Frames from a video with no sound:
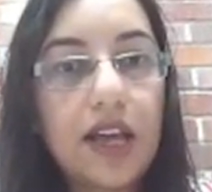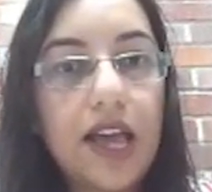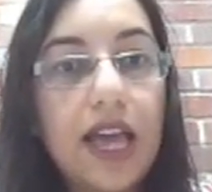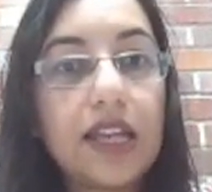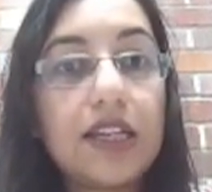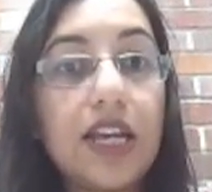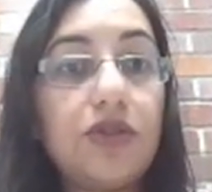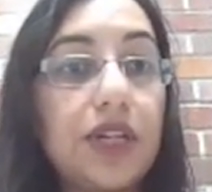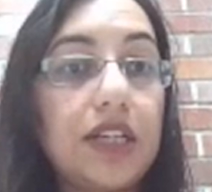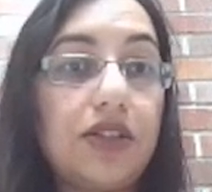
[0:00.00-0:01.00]
And
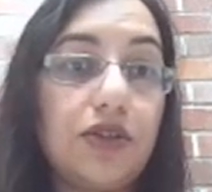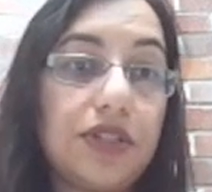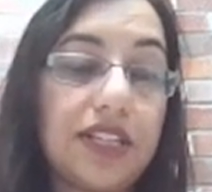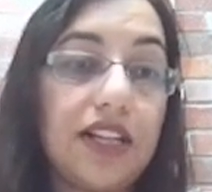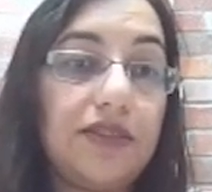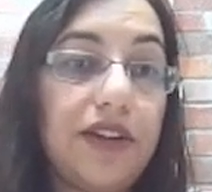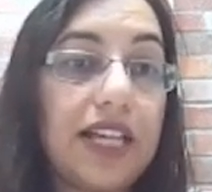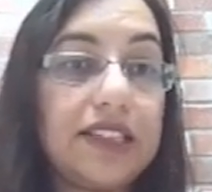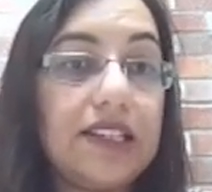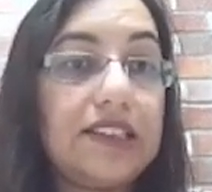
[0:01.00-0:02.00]
educate yourself.
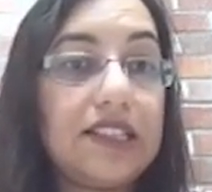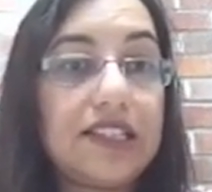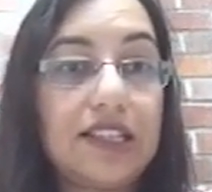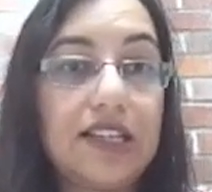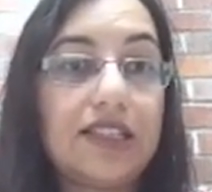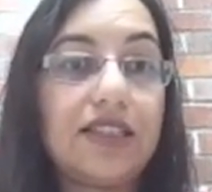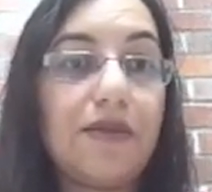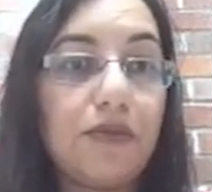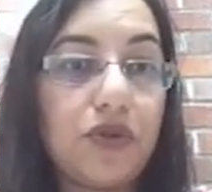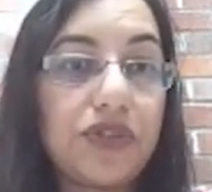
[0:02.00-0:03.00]
I think this is
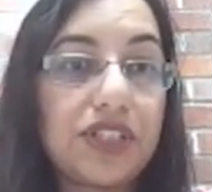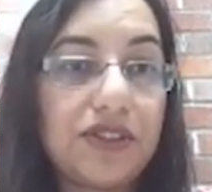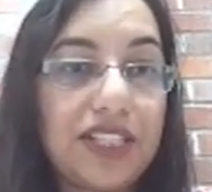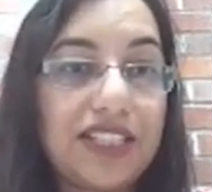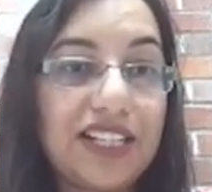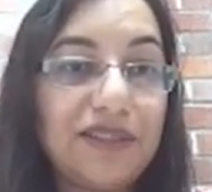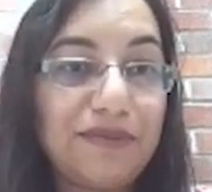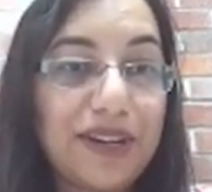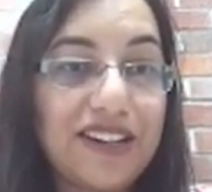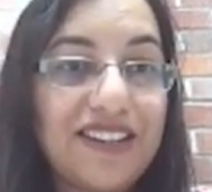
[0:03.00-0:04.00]
the most critical
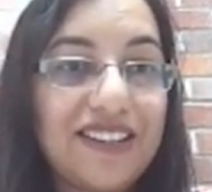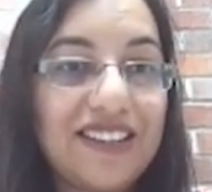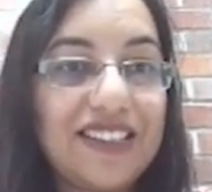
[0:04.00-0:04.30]
part,